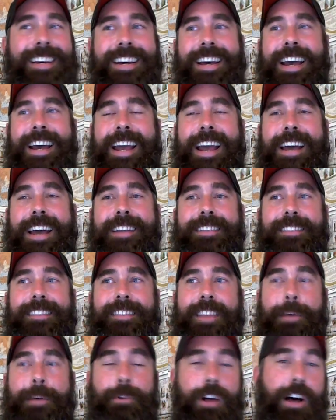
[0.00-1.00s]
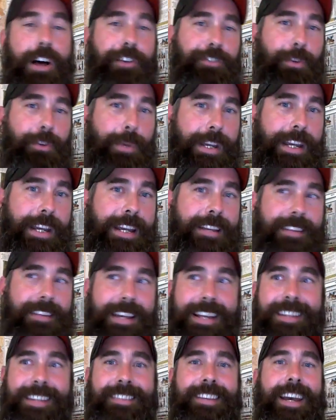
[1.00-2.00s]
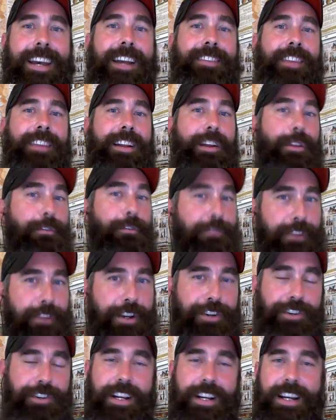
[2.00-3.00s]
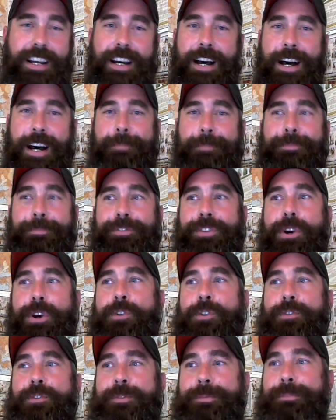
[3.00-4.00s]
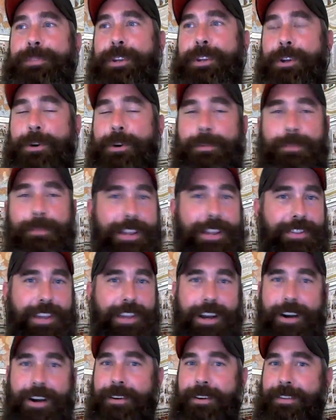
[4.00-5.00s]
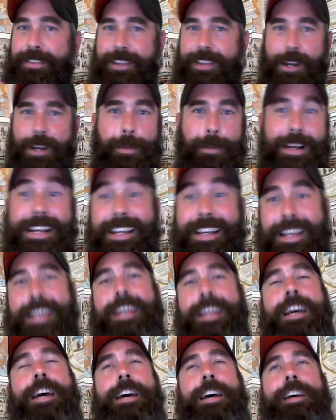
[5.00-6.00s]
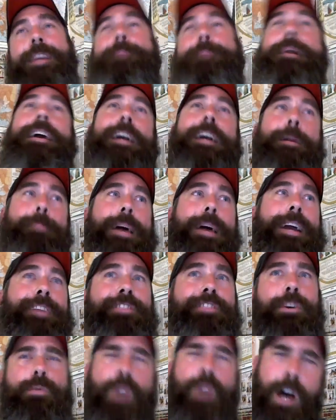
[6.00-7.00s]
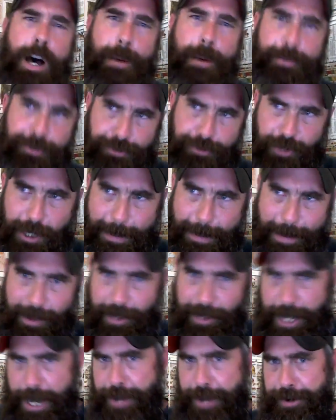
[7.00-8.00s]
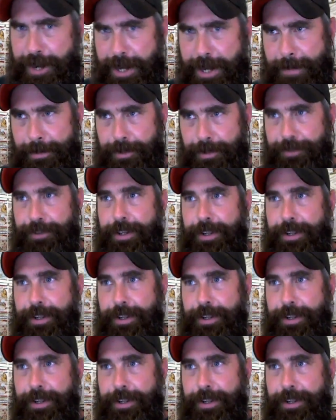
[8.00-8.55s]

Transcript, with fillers: and they will also eat insects and other fish. Um, so you know, right there, you know, but he, he he may come back and say, well, I was just talking about land animals.